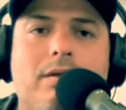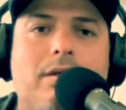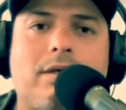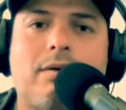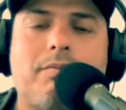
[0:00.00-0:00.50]

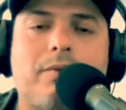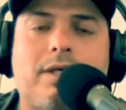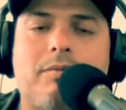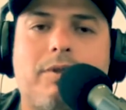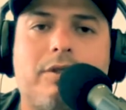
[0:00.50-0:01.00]
on a,
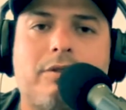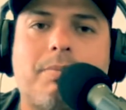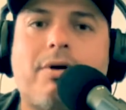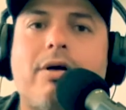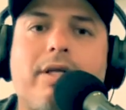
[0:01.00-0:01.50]
when, when there's a
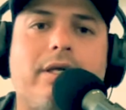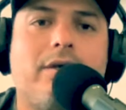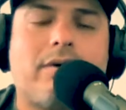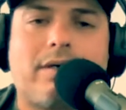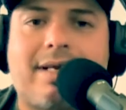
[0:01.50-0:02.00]
party
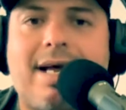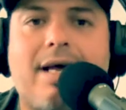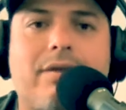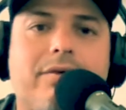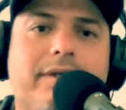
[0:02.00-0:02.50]
or a
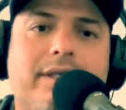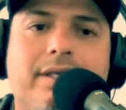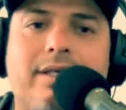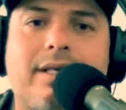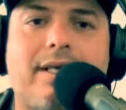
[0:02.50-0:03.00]

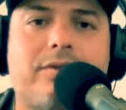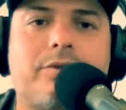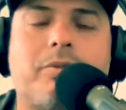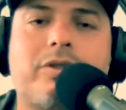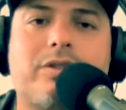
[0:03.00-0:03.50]
gathering, I like to
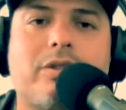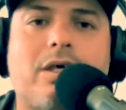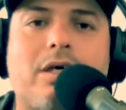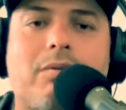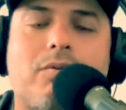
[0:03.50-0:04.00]
smoke a
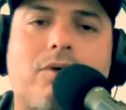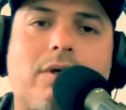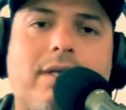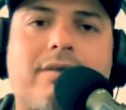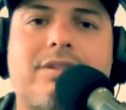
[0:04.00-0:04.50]
cigar when we're
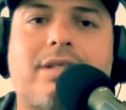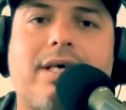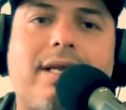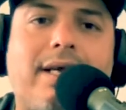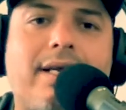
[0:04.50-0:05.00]
all
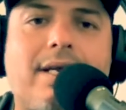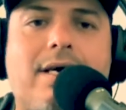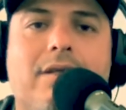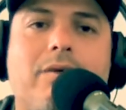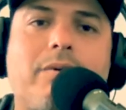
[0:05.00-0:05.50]
outside hanging
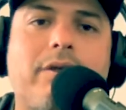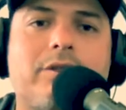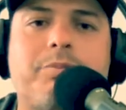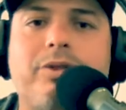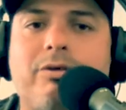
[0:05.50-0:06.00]
out, the
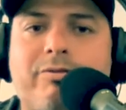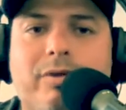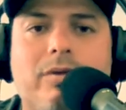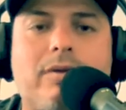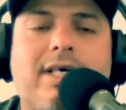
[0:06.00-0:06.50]
weather's
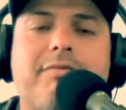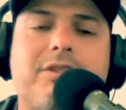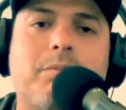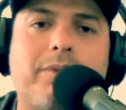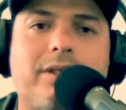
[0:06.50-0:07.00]
beautiful, having
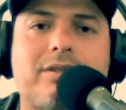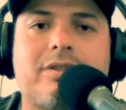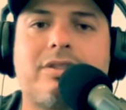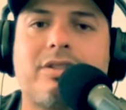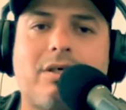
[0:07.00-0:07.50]
some beers
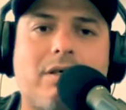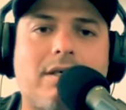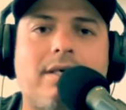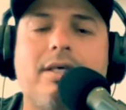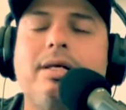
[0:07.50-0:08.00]
and a
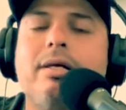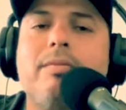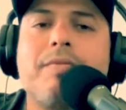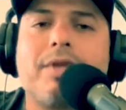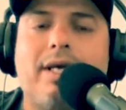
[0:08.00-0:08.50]
cigar.
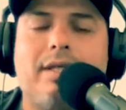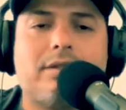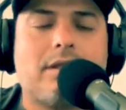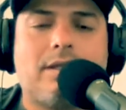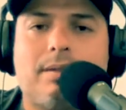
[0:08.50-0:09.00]

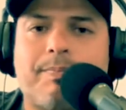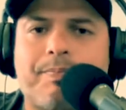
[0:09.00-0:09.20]
And uh,